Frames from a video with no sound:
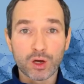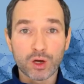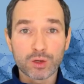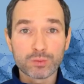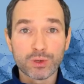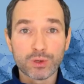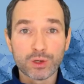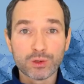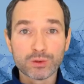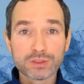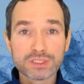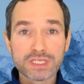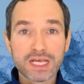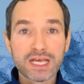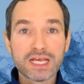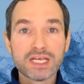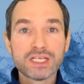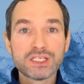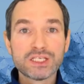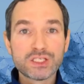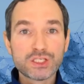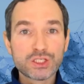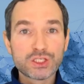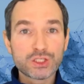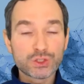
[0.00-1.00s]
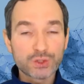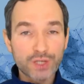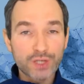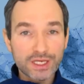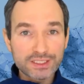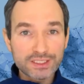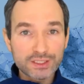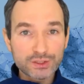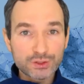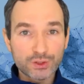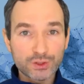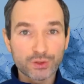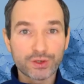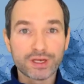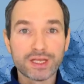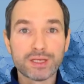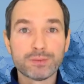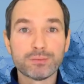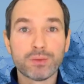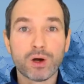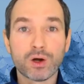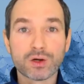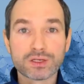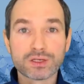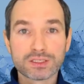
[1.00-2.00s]
posts straight into your
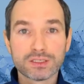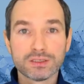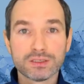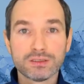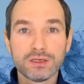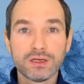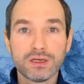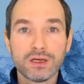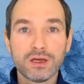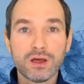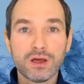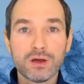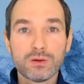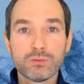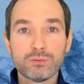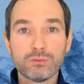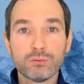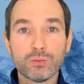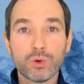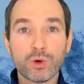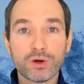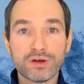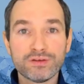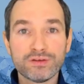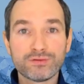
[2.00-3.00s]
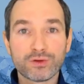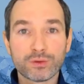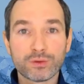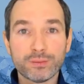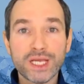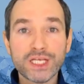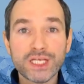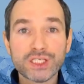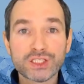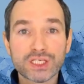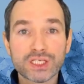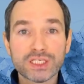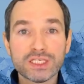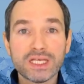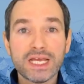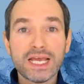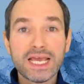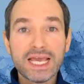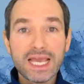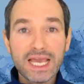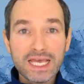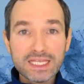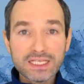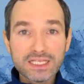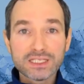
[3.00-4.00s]
inbox. More information
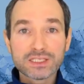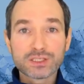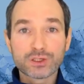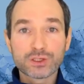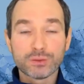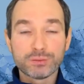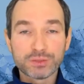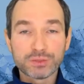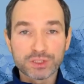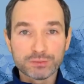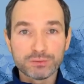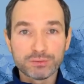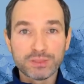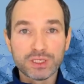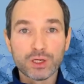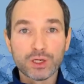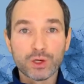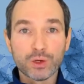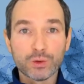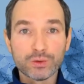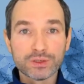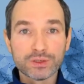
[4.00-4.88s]
in the description below.